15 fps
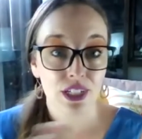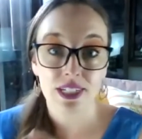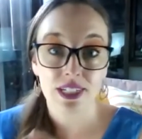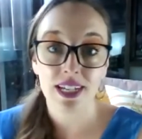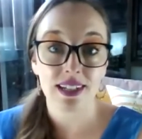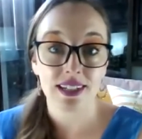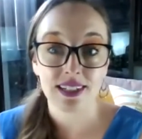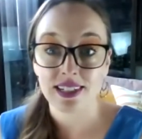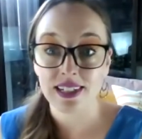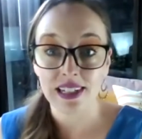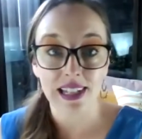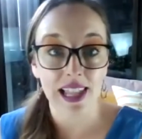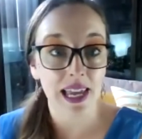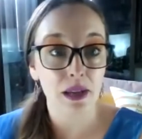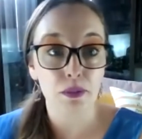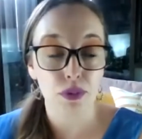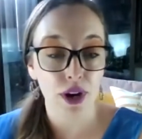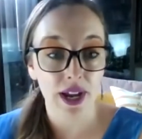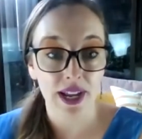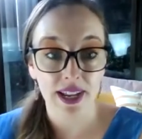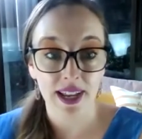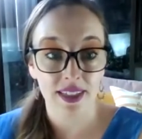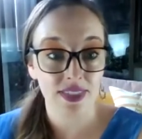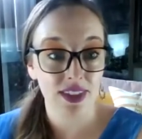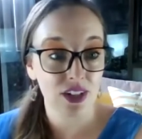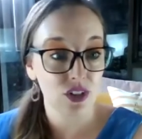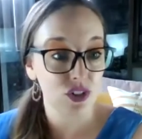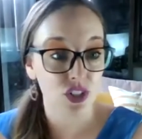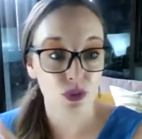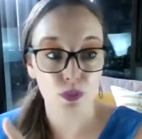You get a slight break, and then
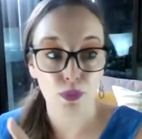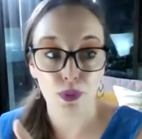you're just